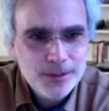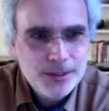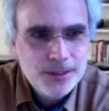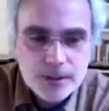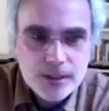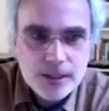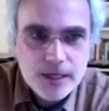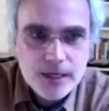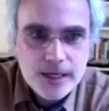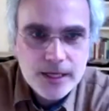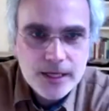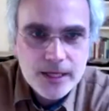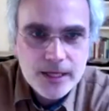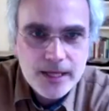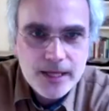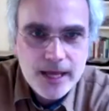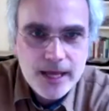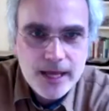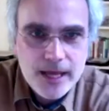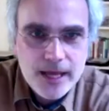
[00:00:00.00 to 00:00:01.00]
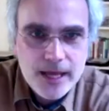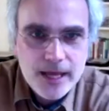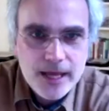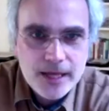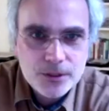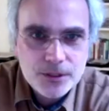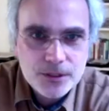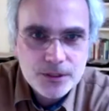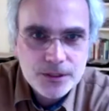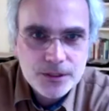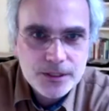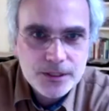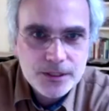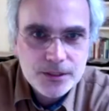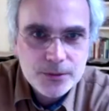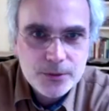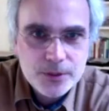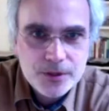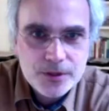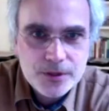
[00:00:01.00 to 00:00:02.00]
And then that sort of turned
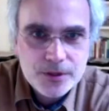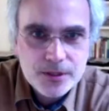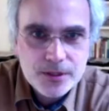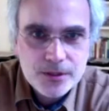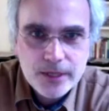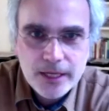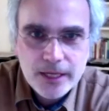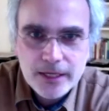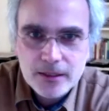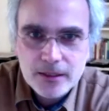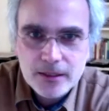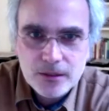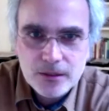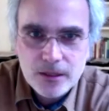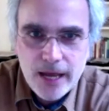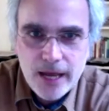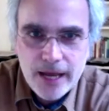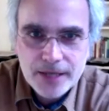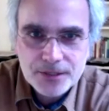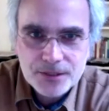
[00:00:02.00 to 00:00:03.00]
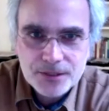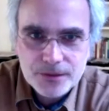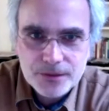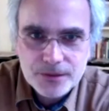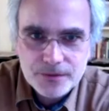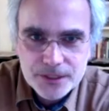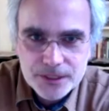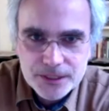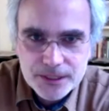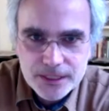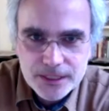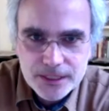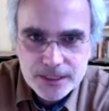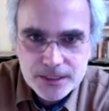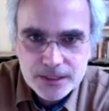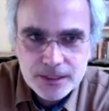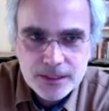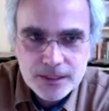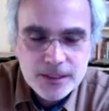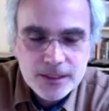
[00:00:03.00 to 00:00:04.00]
into a theoretical
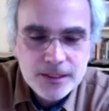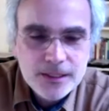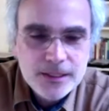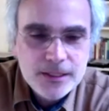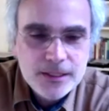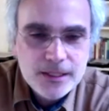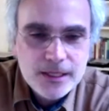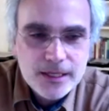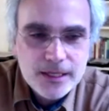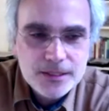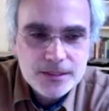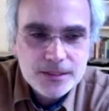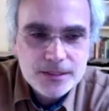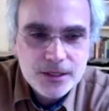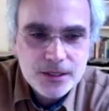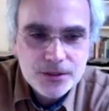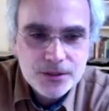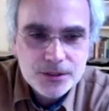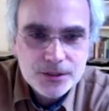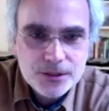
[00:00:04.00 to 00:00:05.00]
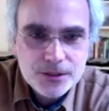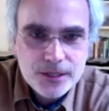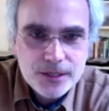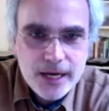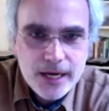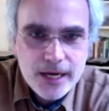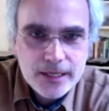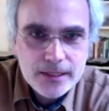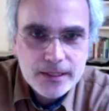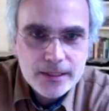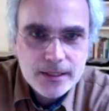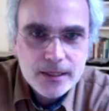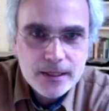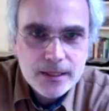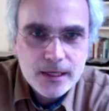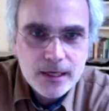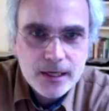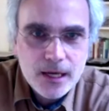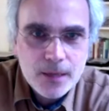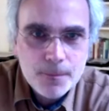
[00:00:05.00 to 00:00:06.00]
astrophysicist as an undergrad,
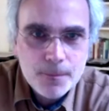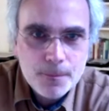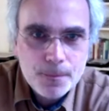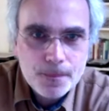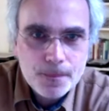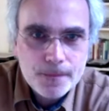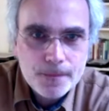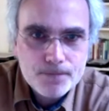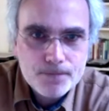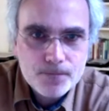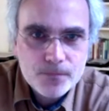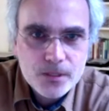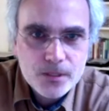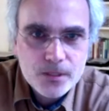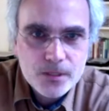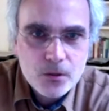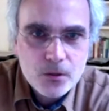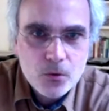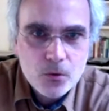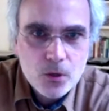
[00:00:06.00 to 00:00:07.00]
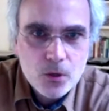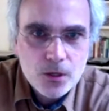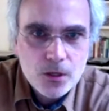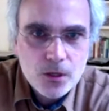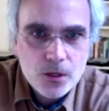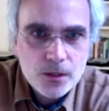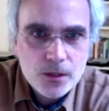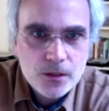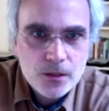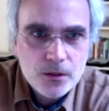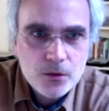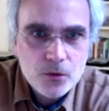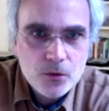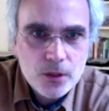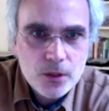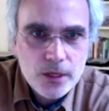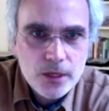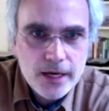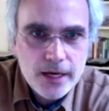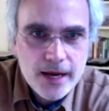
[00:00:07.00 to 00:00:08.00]
or
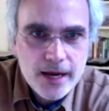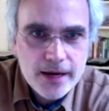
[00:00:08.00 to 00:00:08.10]
a high